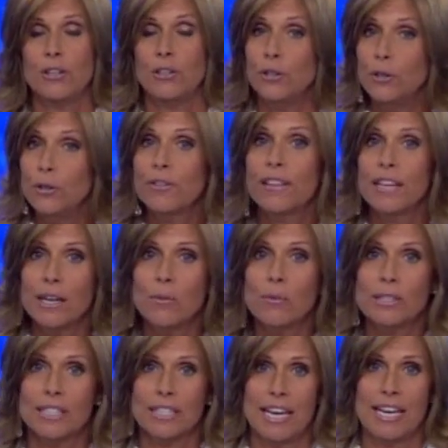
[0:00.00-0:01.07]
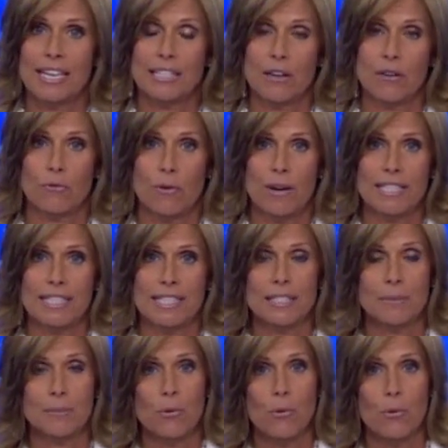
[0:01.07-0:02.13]
Do you think it was a case of
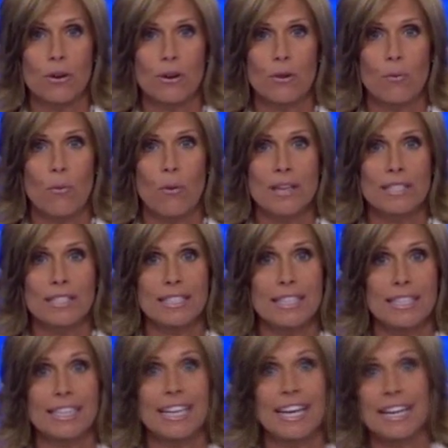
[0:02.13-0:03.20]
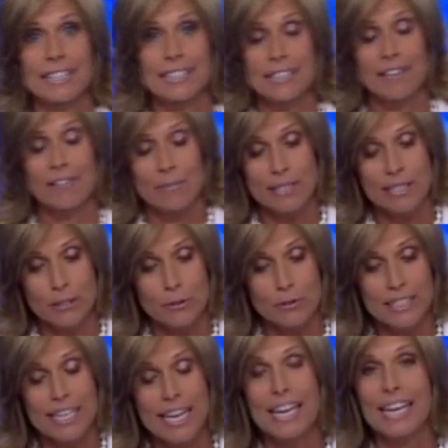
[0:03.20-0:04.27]
racism, or was it a case of
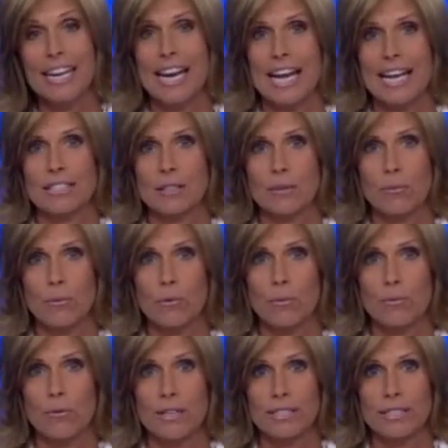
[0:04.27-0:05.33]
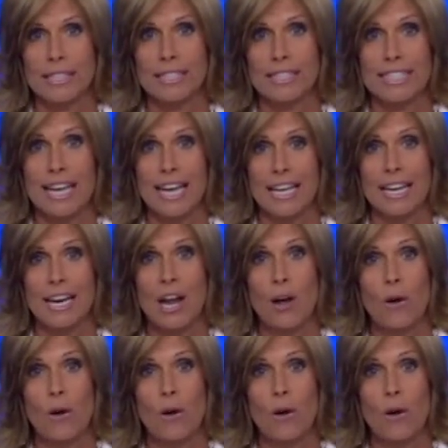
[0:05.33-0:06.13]
misunderstanding, as the pool president said?